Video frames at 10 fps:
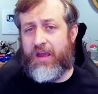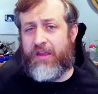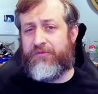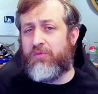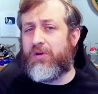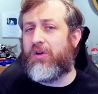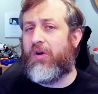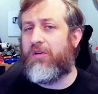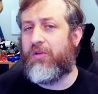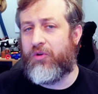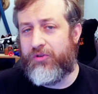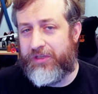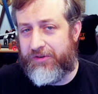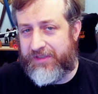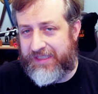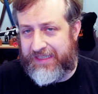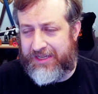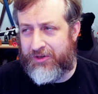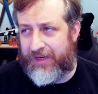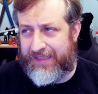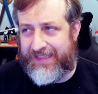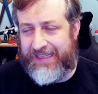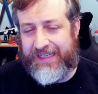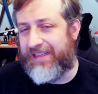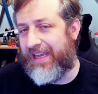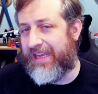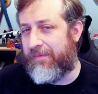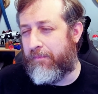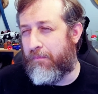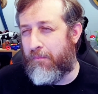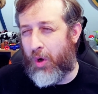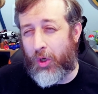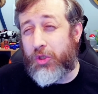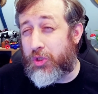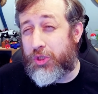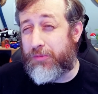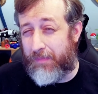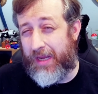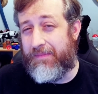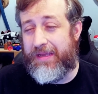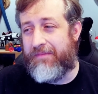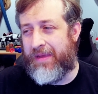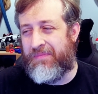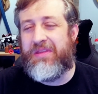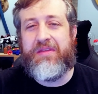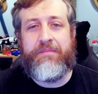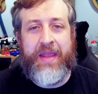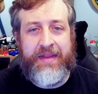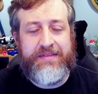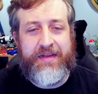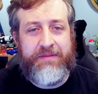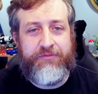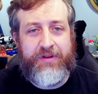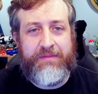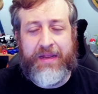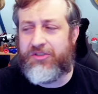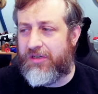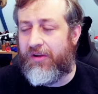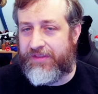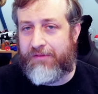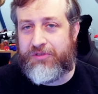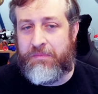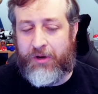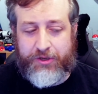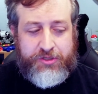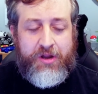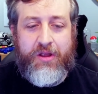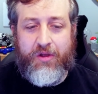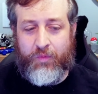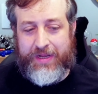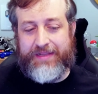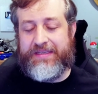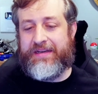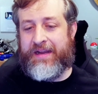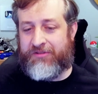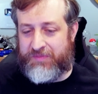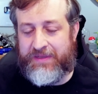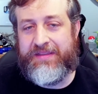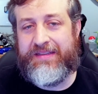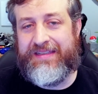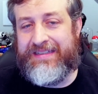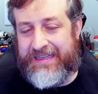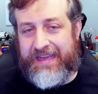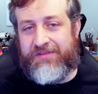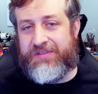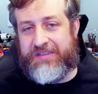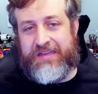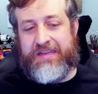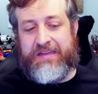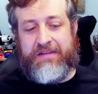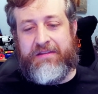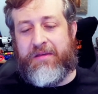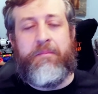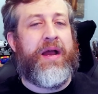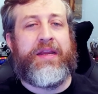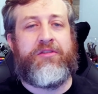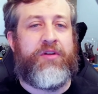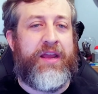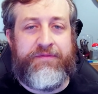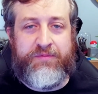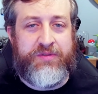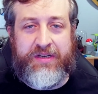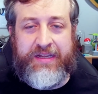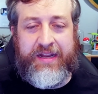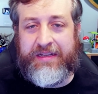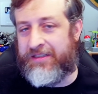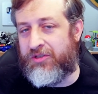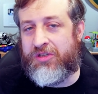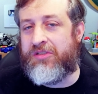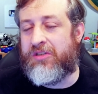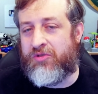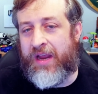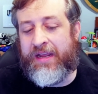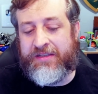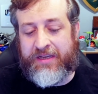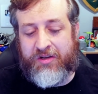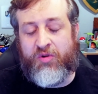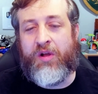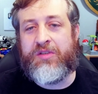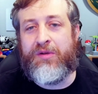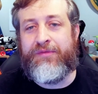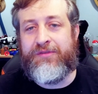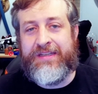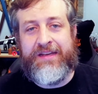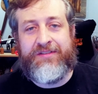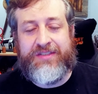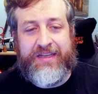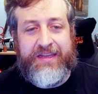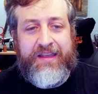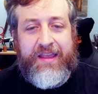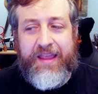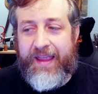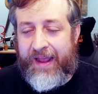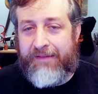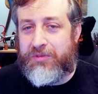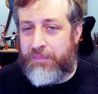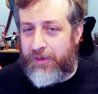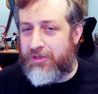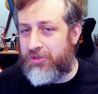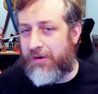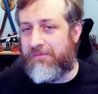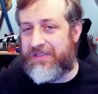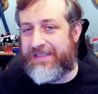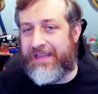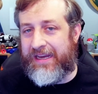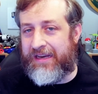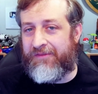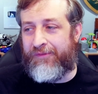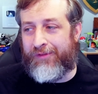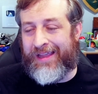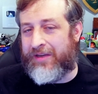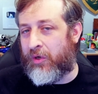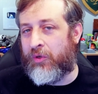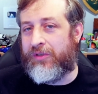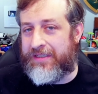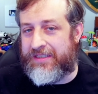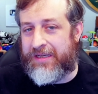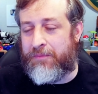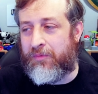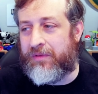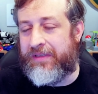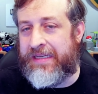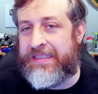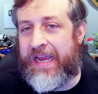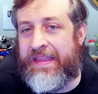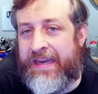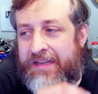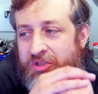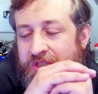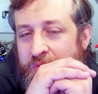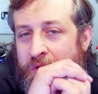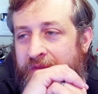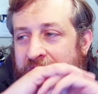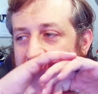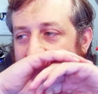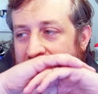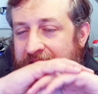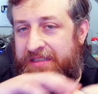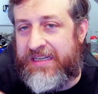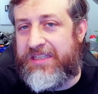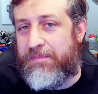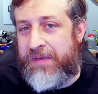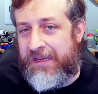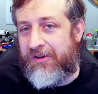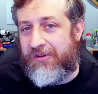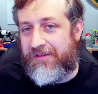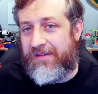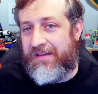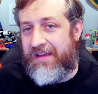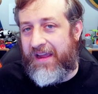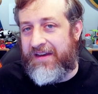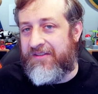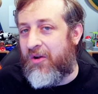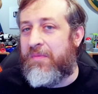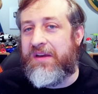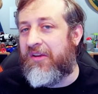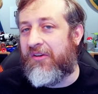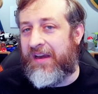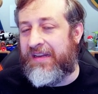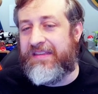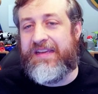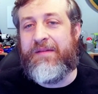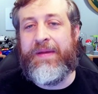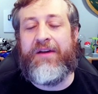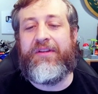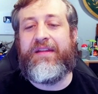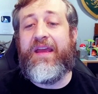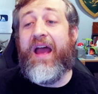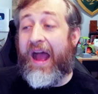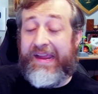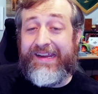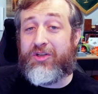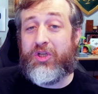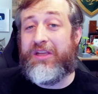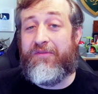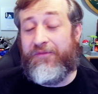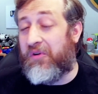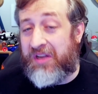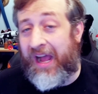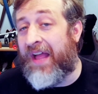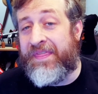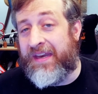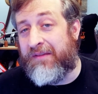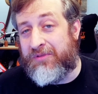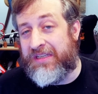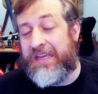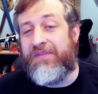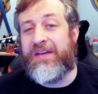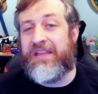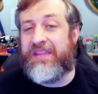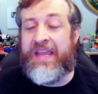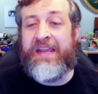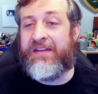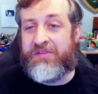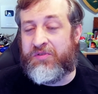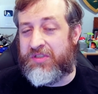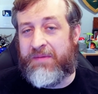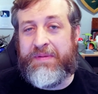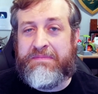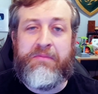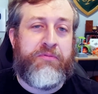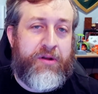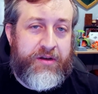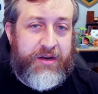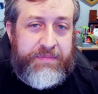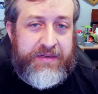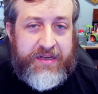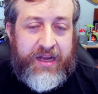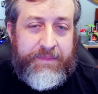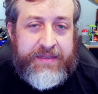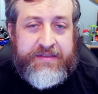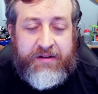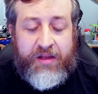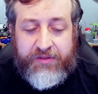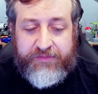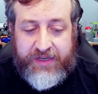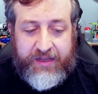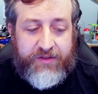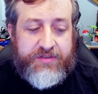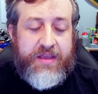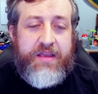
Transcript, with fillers: if you recall earlier in the year, I think in like March, maybe, maybe the May timeframe. Actually, no, I think it was March. We got the announcement that the D L C, the Minecraft, was going to get a Dungeons and Dragons like crossover D L C. And I was pretty sure it was slated for like early summer release. And then it just sort of disappeared and nobody heard anything about it. I actually forgot that it was even a thing until some people brought it up in comments on other videos.